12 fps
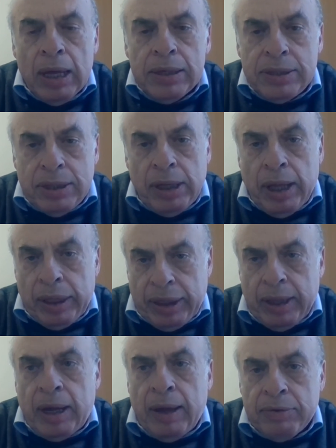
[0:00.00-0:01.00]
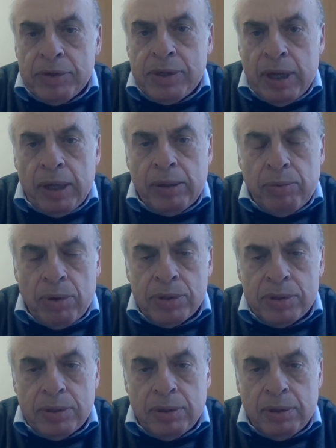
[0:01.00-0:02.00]
Still, I have to say it
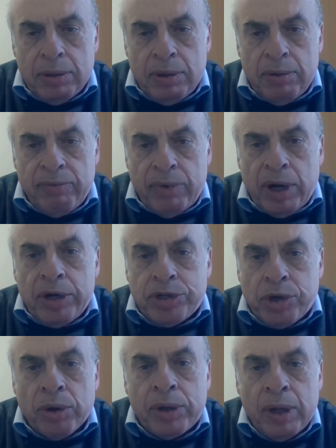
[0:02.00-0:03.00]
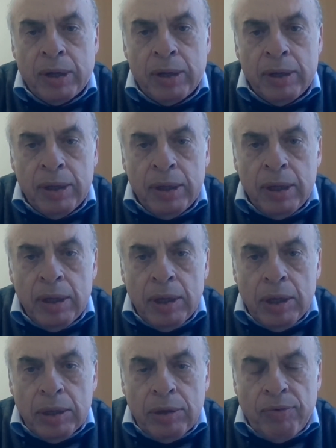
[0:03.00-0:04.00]
was very shocking
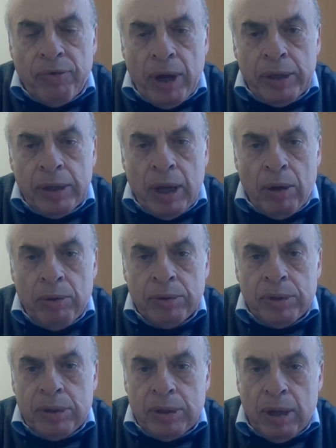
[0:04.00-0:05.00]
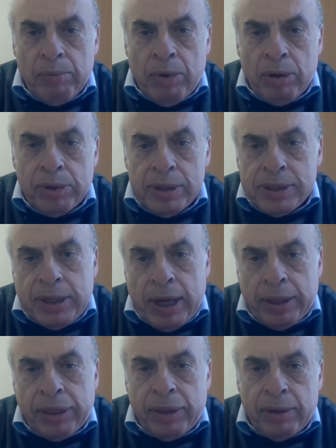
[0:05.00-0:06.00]
to find out about his
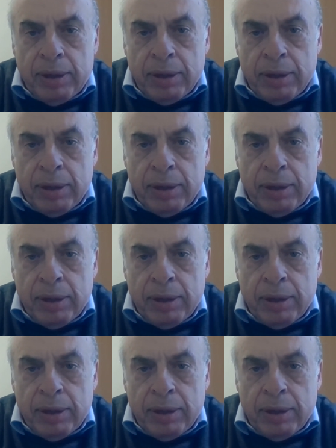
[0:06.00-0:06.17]
death.